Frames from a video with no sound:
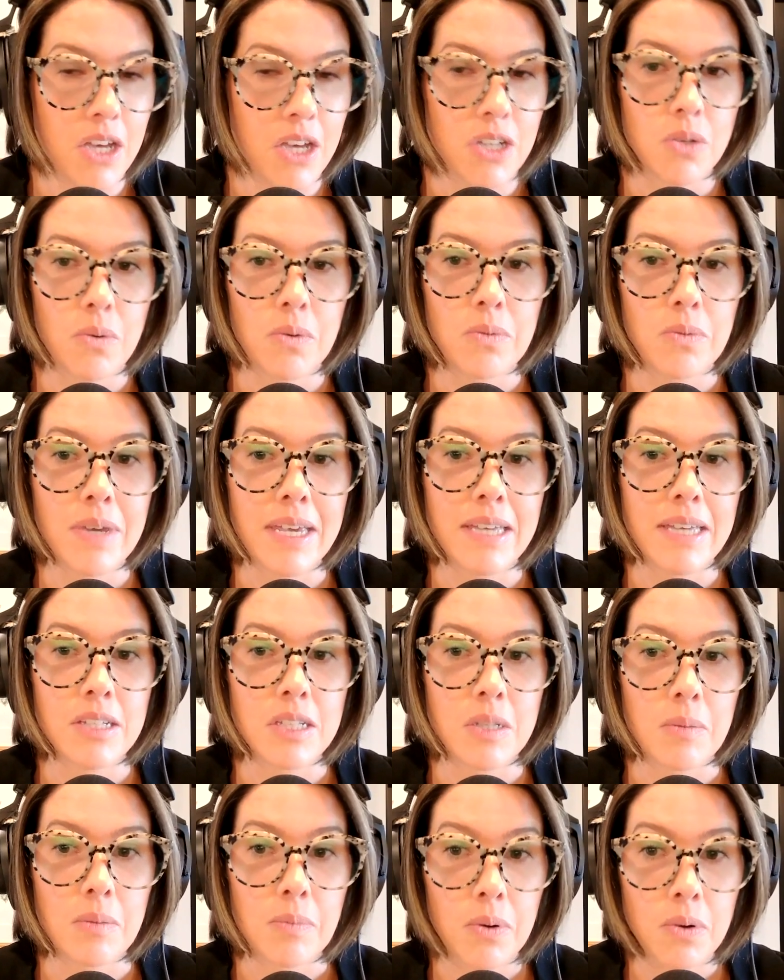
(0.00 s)
So when we
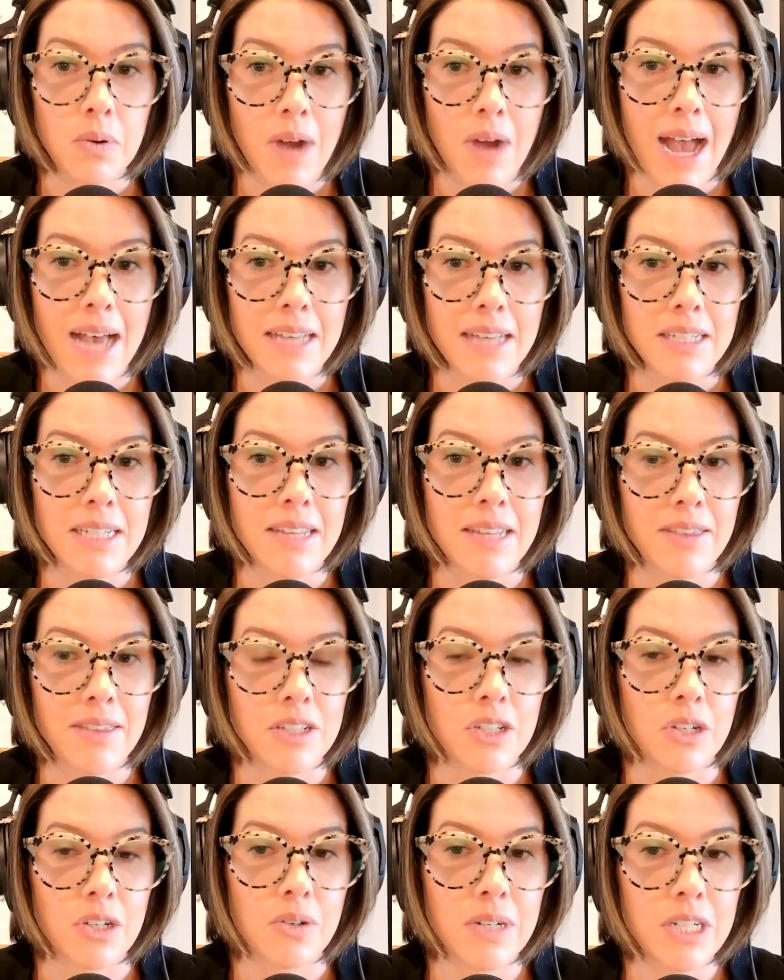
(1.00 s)
suppress
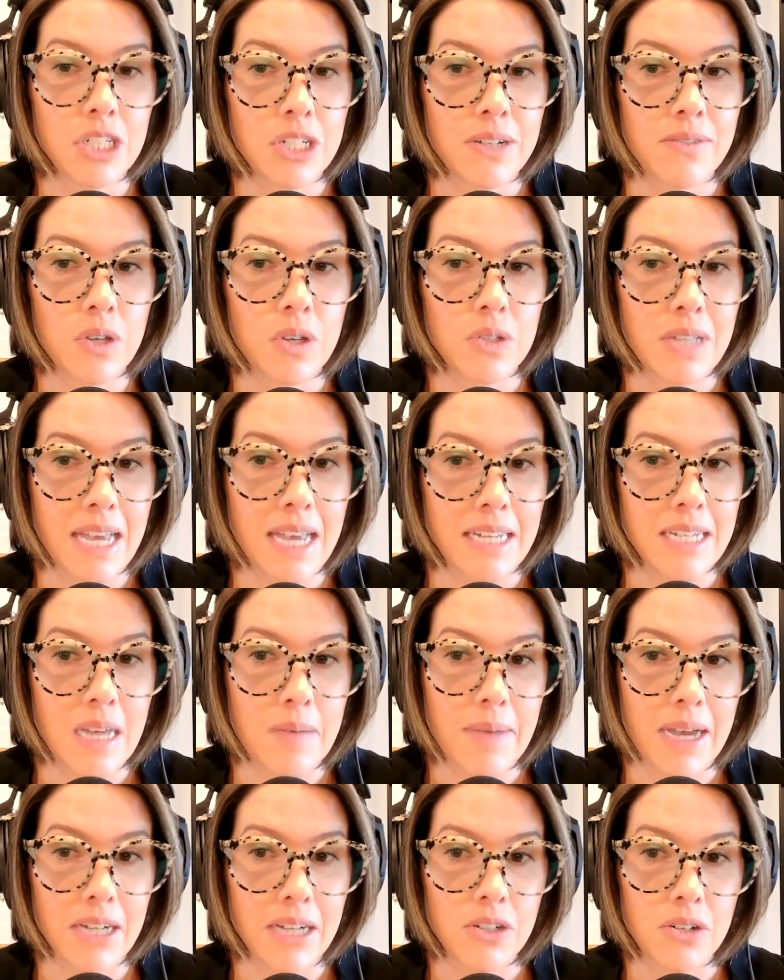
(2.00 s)
the secretion of those
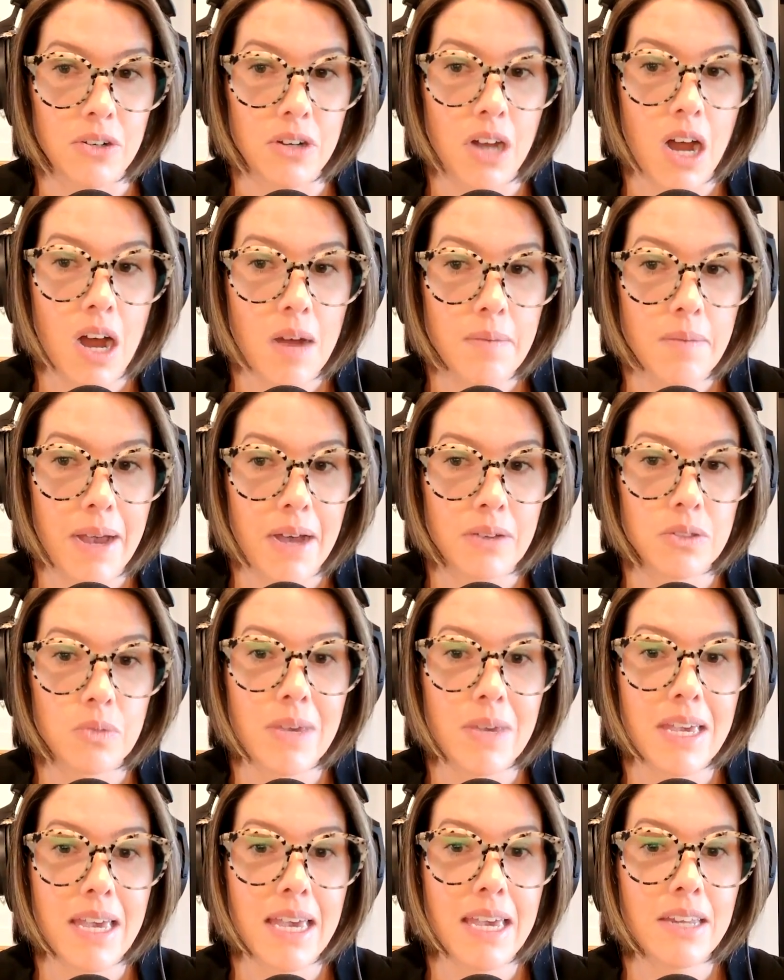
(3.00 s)
antibacterial
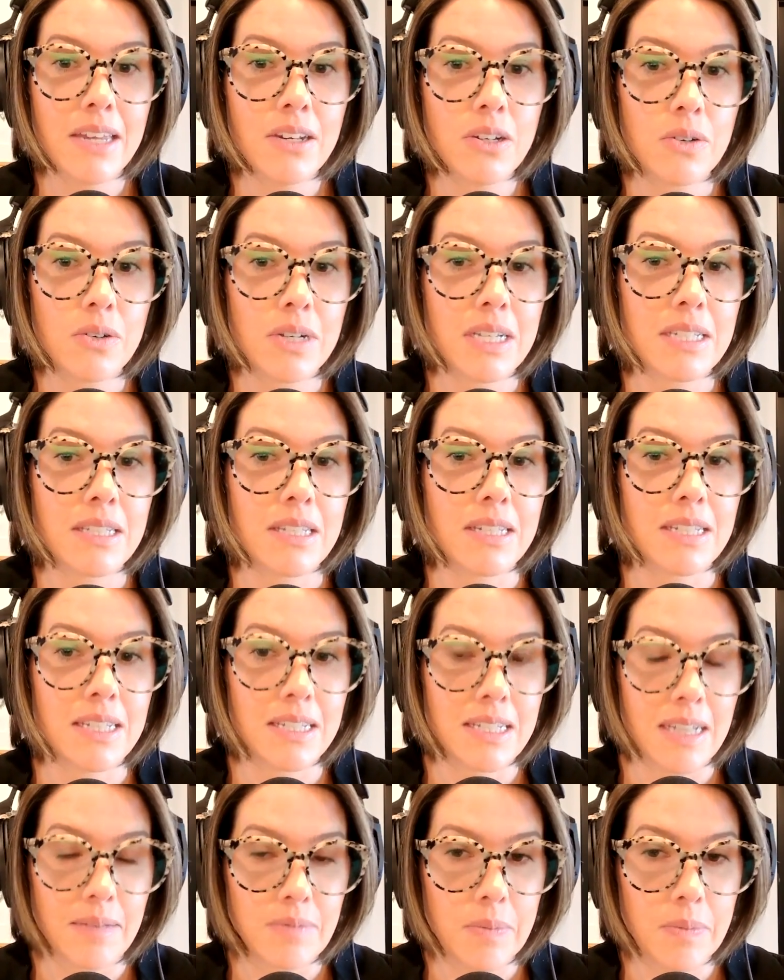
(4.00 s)
compounds, we increase the
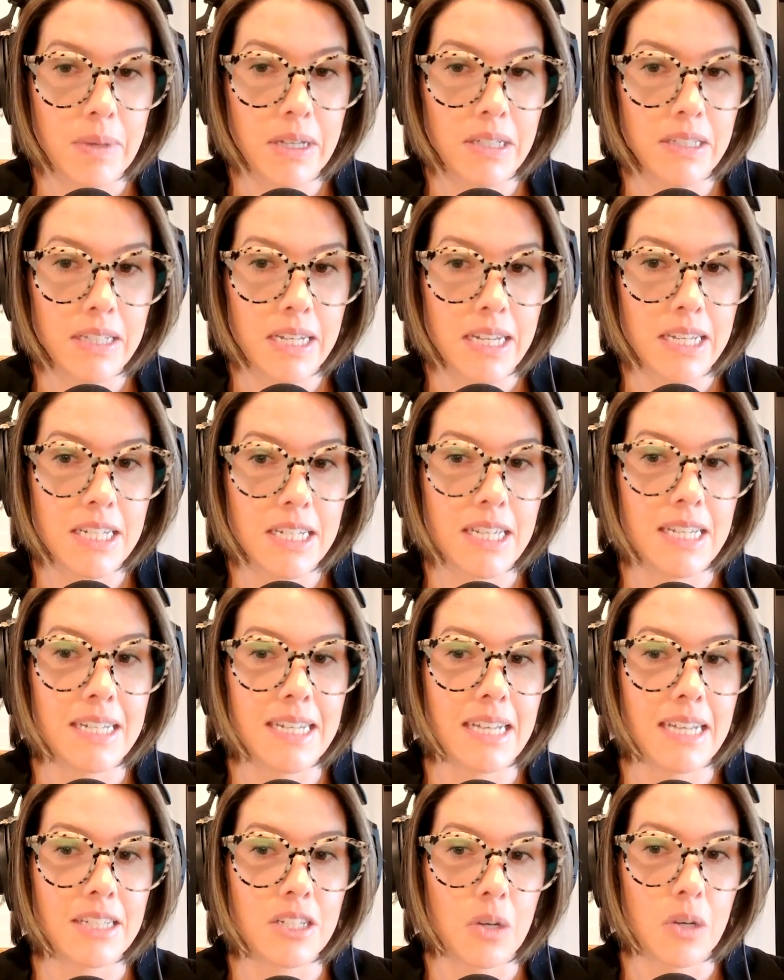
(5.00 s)
susceptibility to
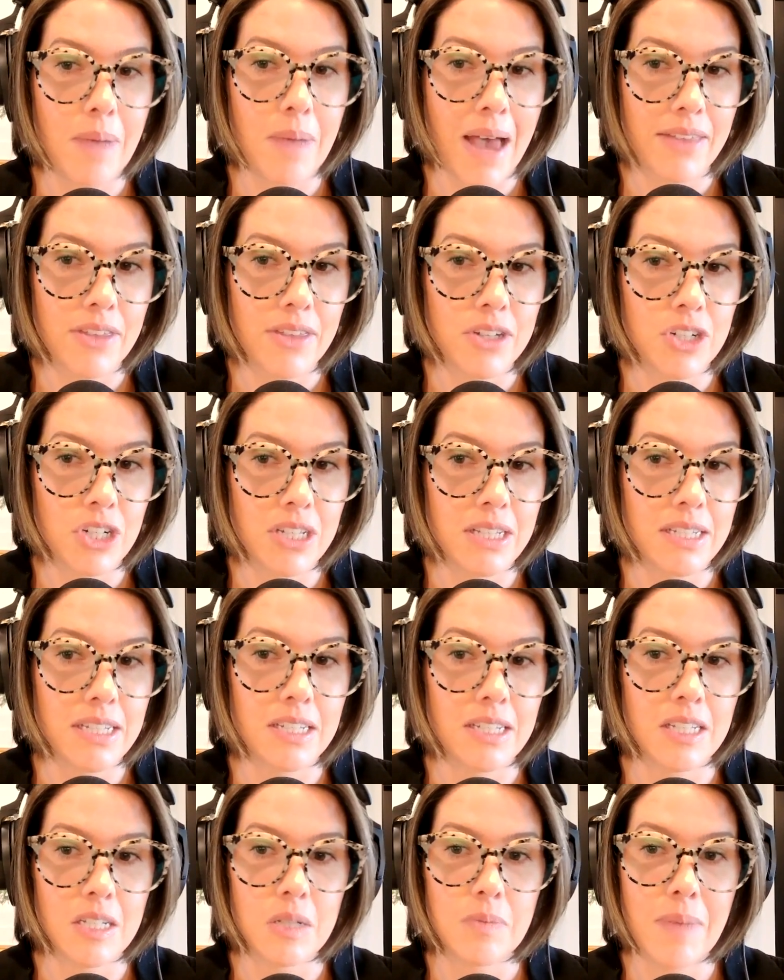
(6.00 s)
intestinal pathogens
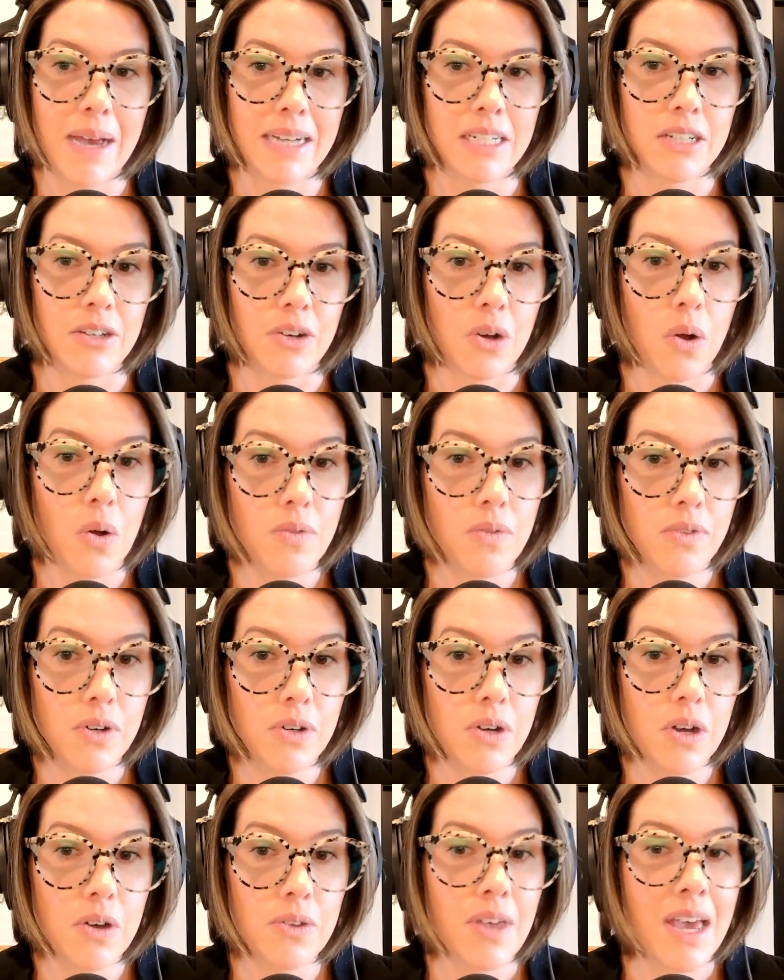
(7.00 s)
such as bacterial
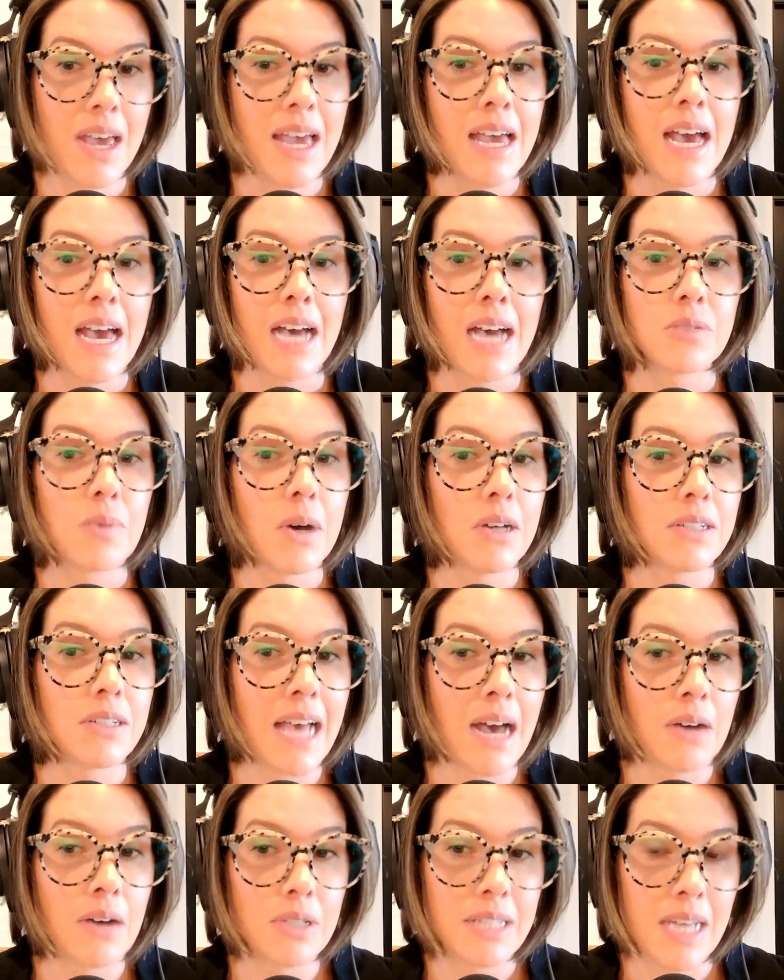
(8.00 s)
overgrowth, as well as
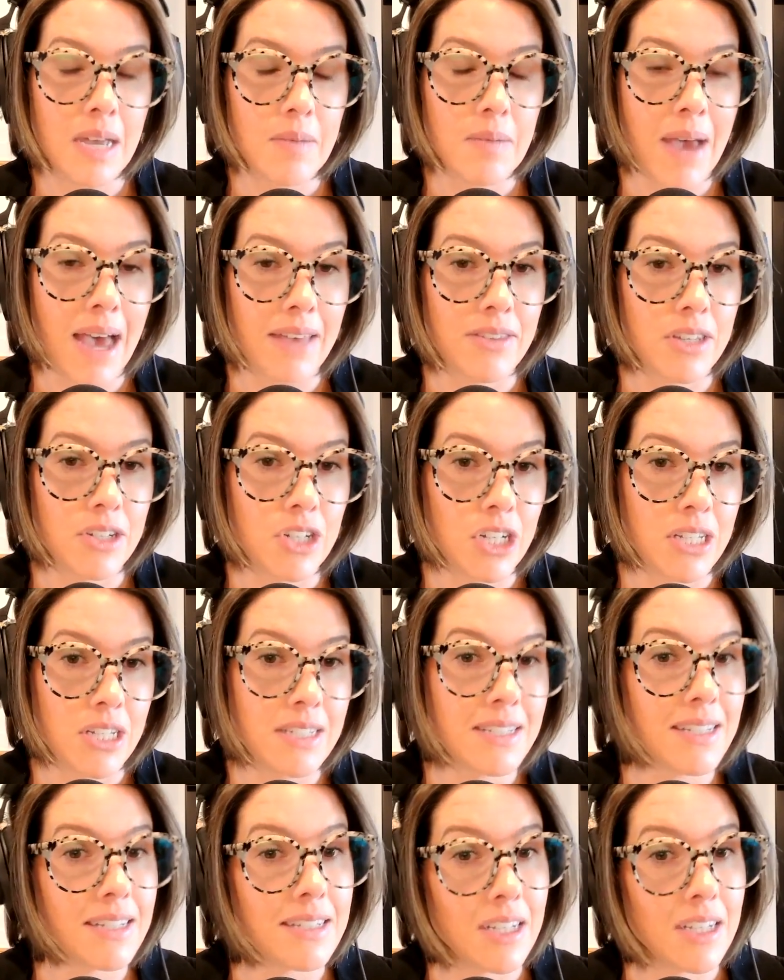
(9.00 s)
outside
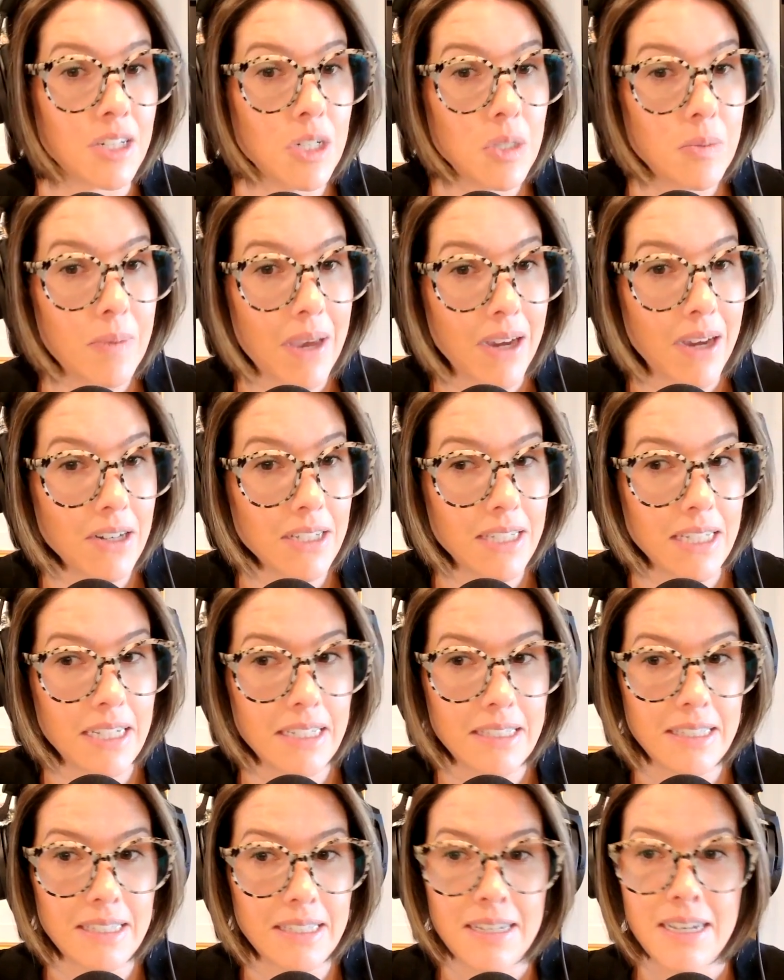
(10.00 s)
pathogens such as
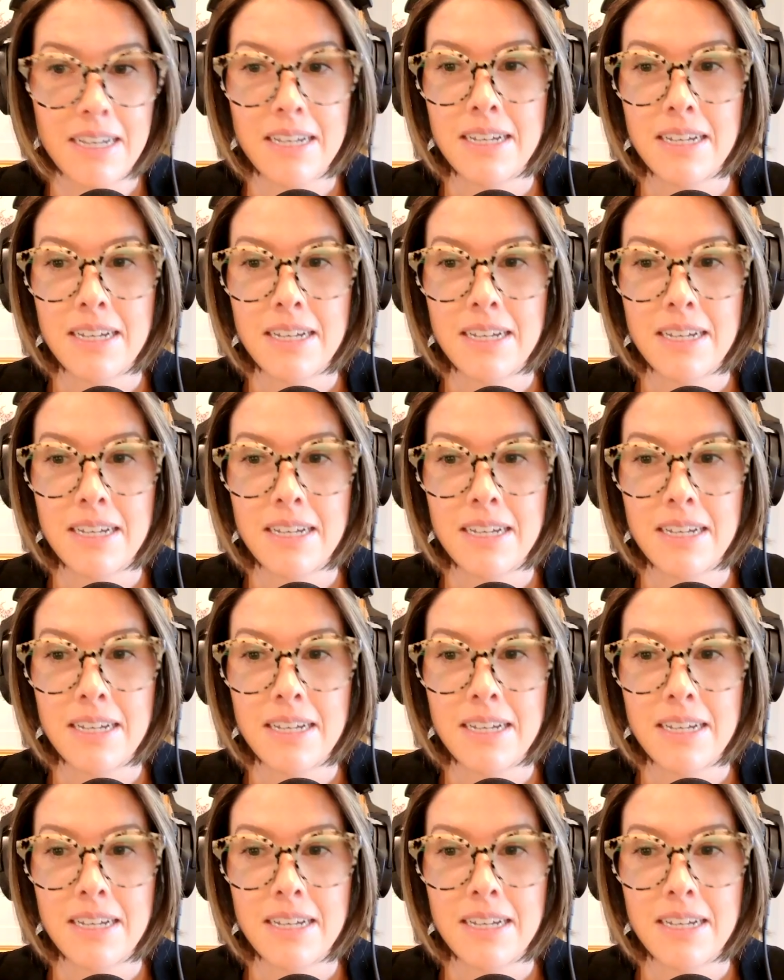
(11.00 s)
parasites.